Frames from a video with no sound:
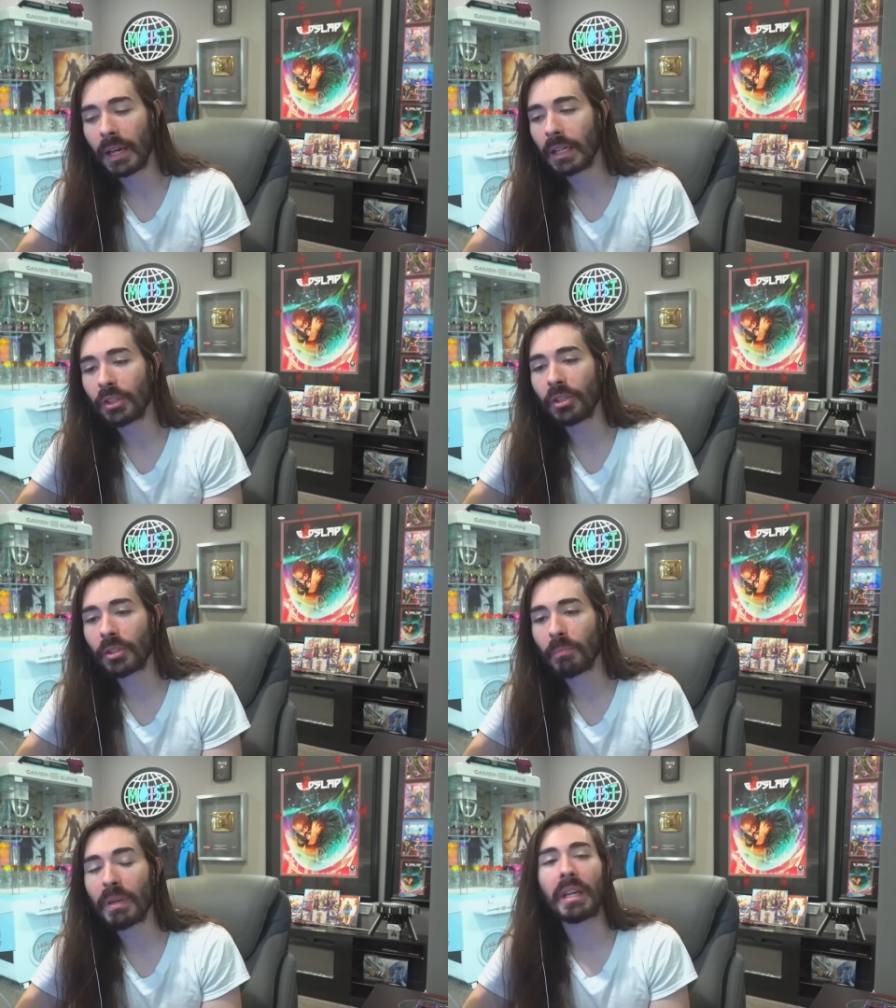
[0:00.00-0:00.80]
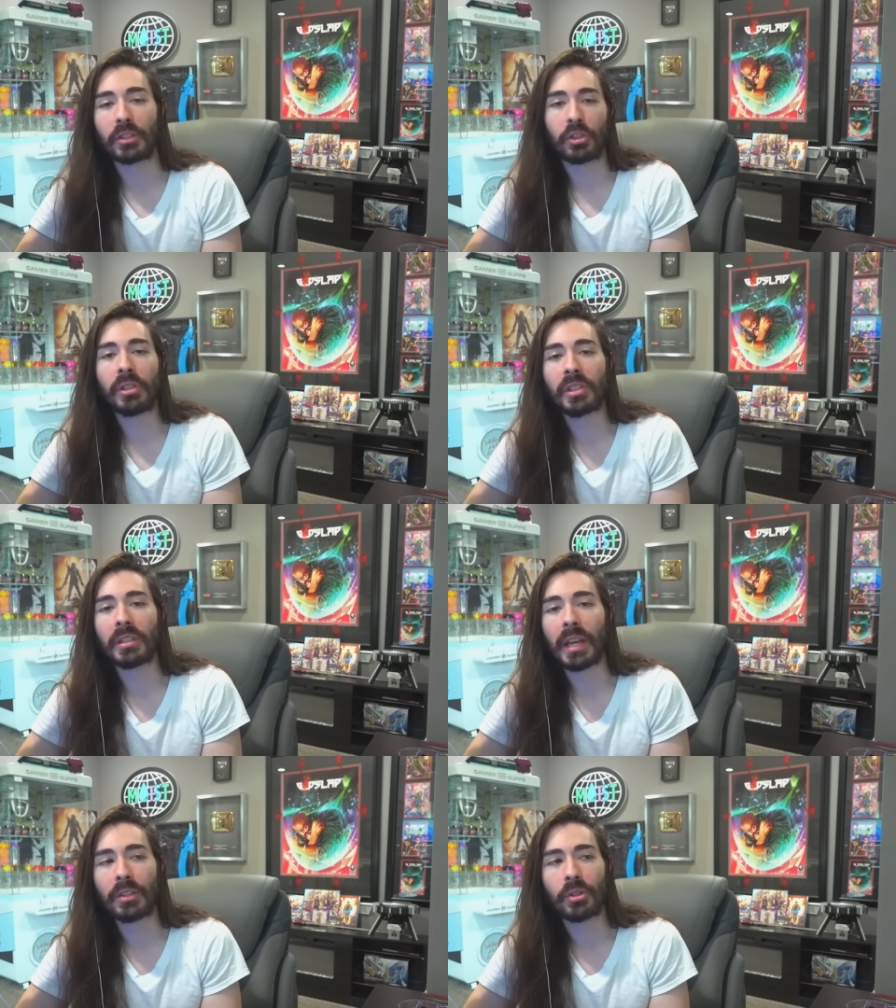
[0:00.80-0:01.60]
She's a menace. She is a
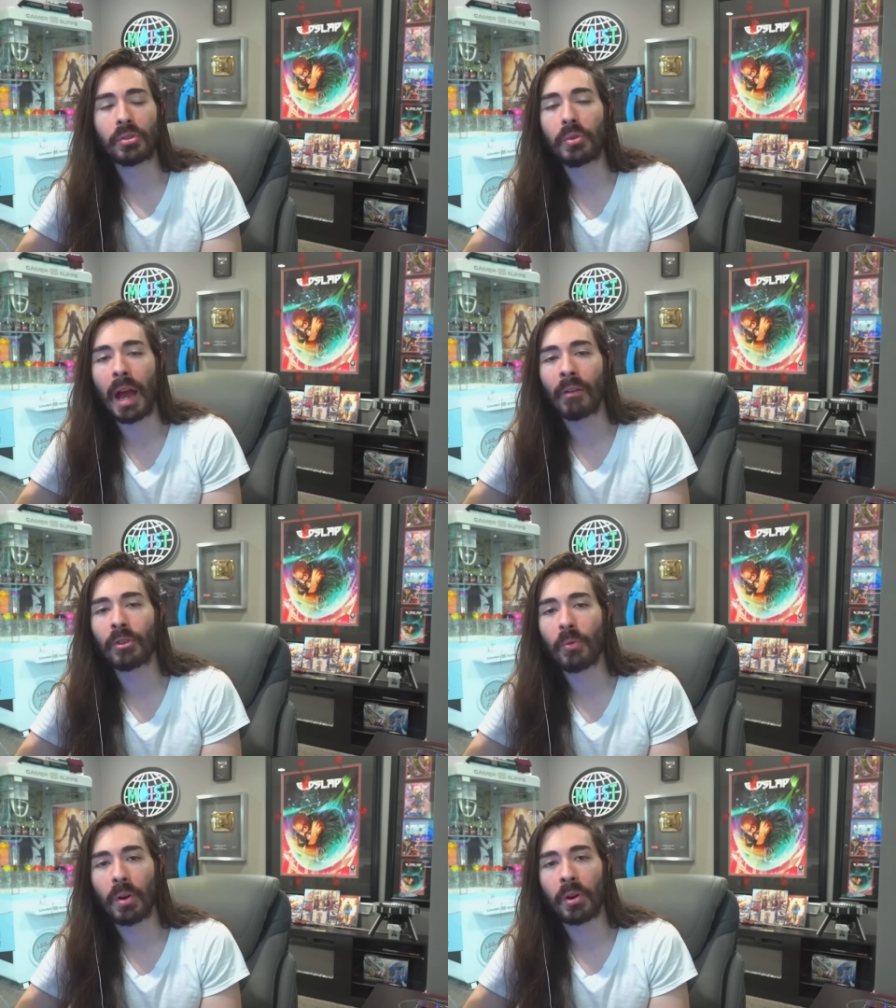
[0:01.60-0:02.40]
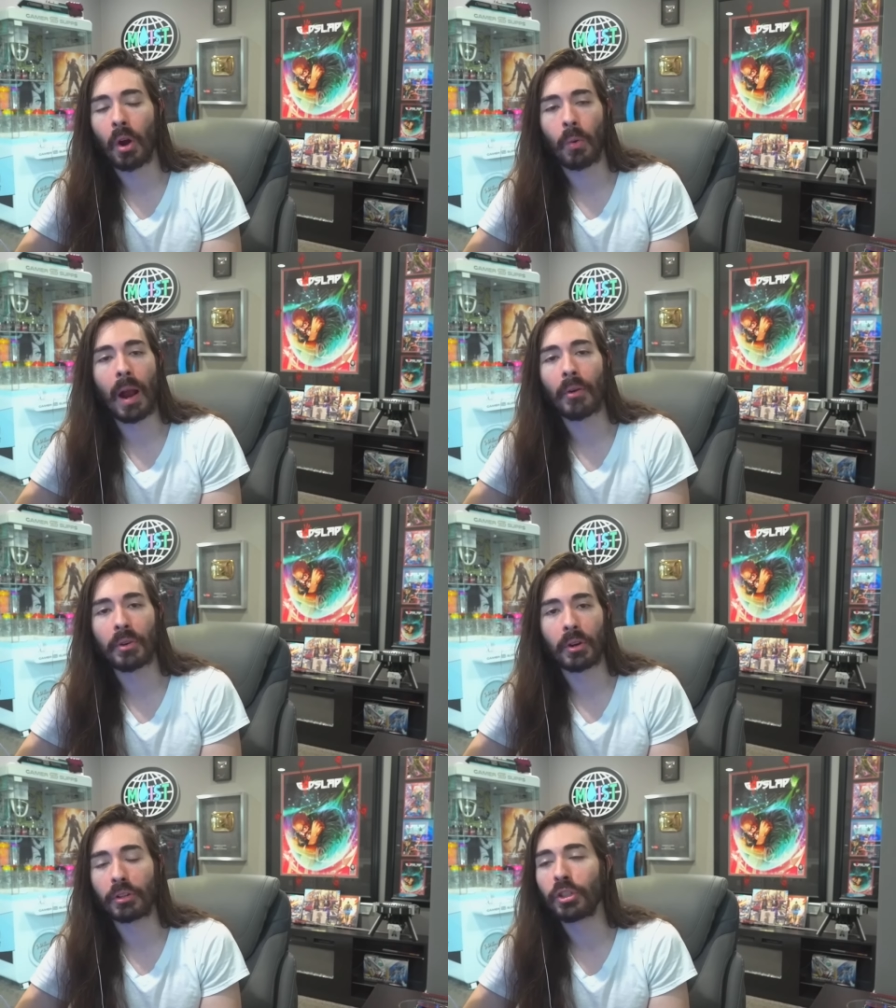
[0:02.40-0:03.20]
danger to everyone around
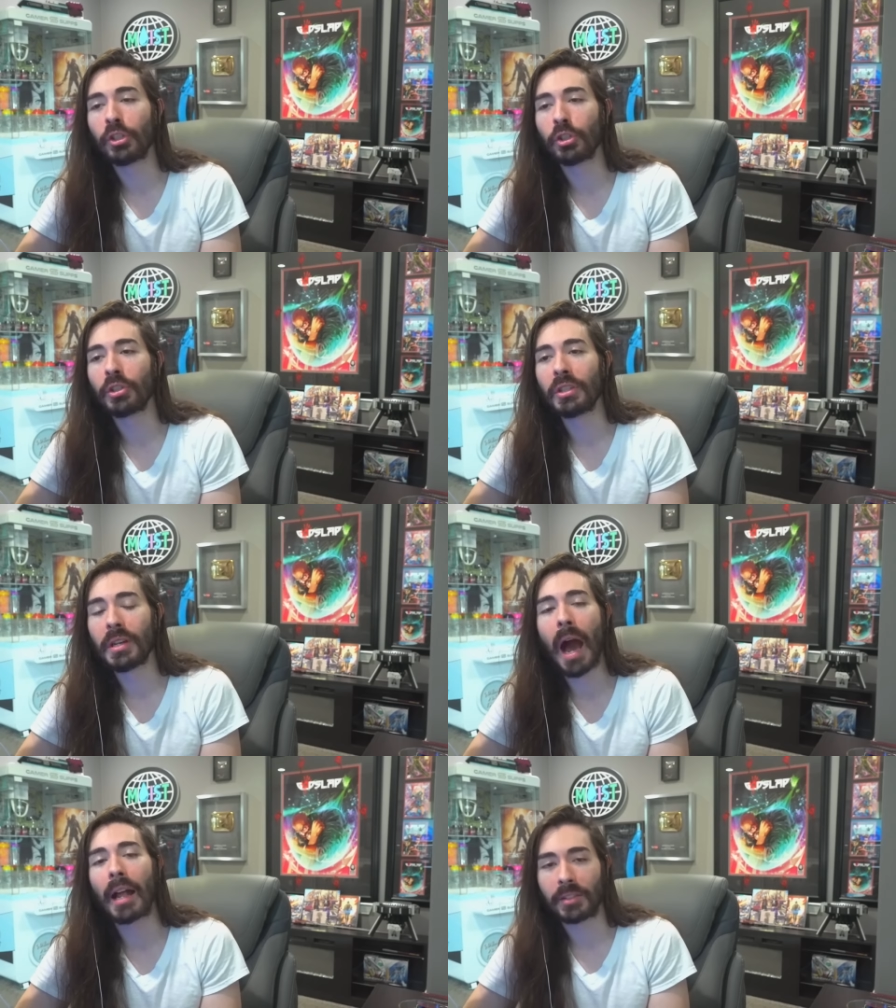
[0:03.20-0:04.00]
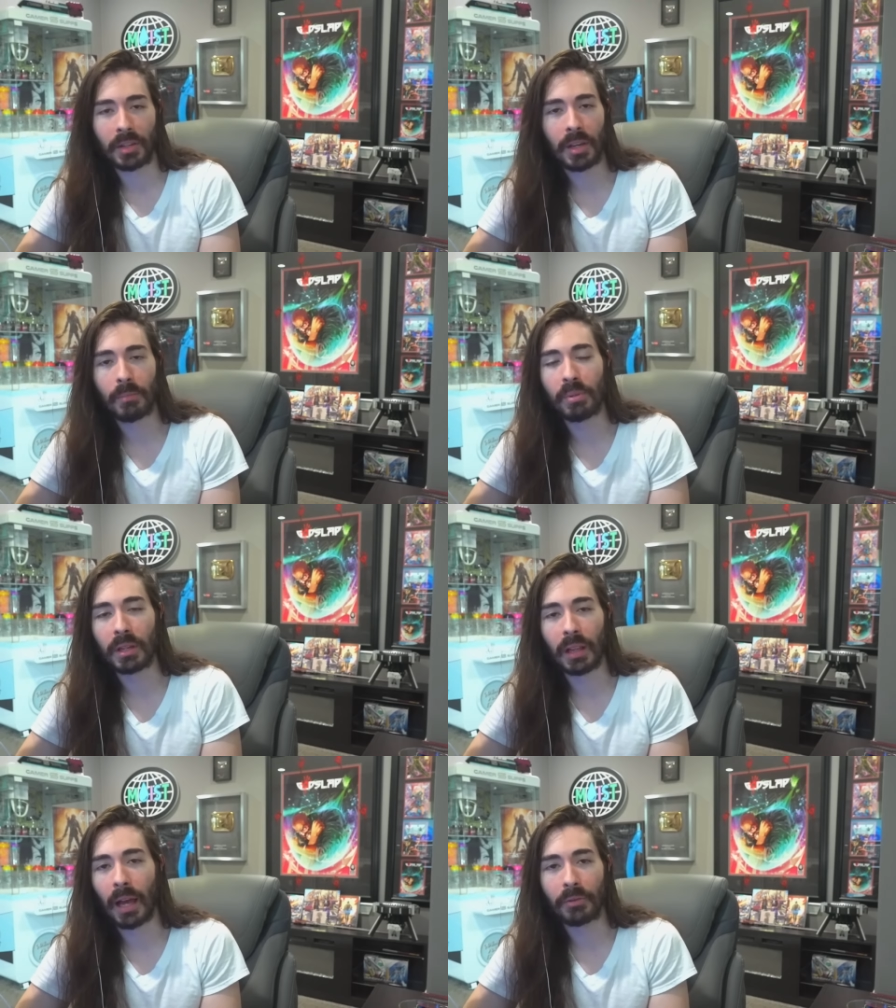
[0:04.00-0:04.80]
her. She should not be
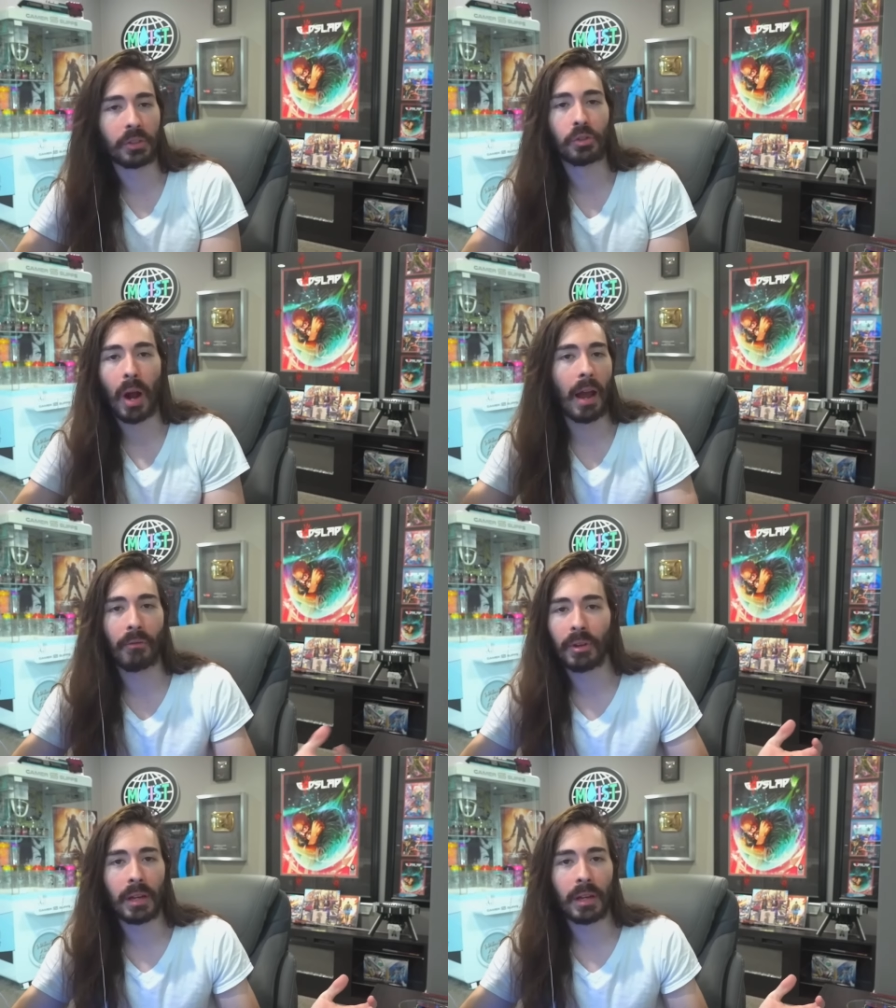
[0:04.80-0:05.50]
allowed to drive.